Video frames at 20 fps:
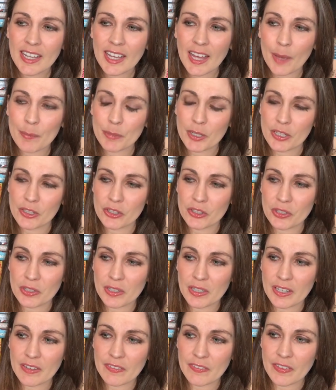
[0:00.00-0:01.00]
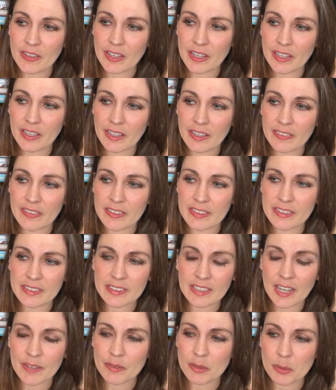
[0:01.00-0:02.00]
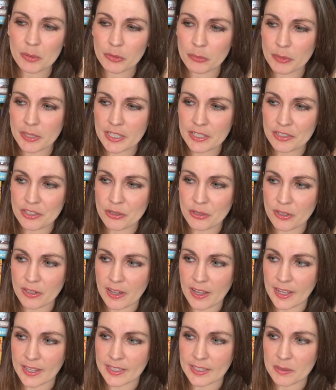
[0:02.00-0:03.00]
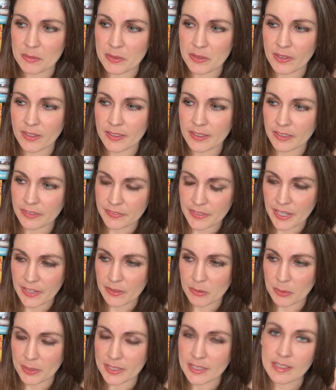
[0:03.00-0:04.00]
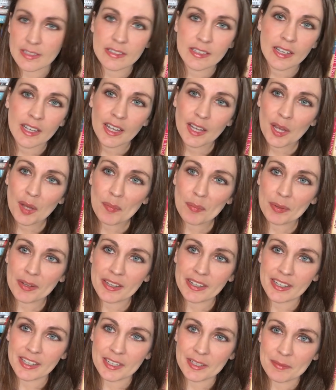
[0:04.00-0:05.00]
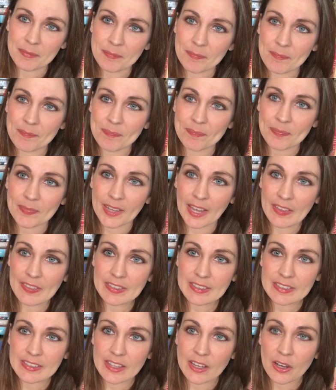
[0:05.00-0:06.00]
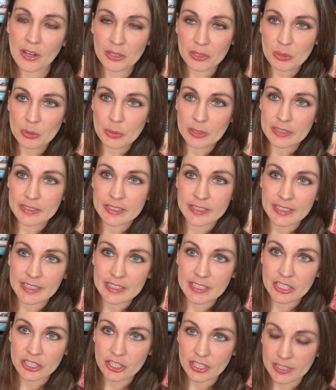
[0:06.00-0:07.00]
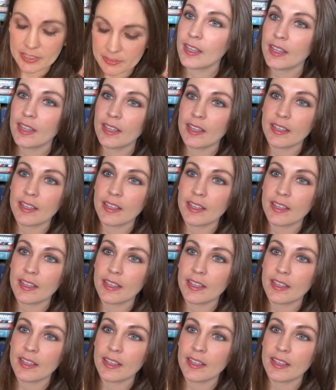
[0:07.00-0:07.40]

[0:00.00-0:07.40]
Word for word: I'm not sure if uh, this cover was reissued or not with all of the other ones, but um, yeah, this is the Harcourt edition.